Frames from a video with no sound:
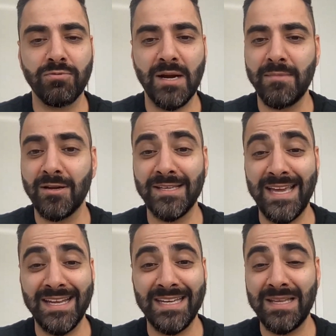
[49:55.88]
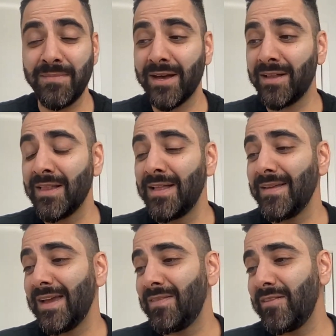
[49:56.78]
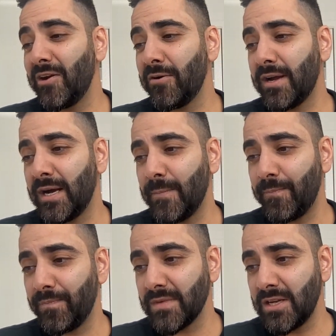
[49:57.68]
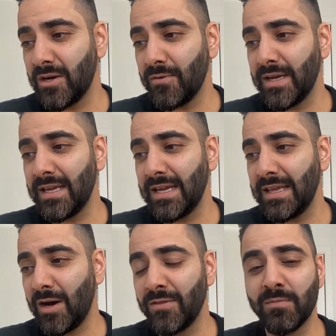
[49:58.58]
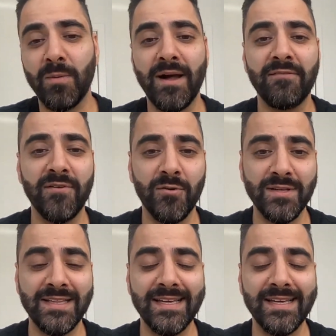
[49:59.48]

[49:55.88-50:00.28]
primarily getting an email in their on their mobile phone,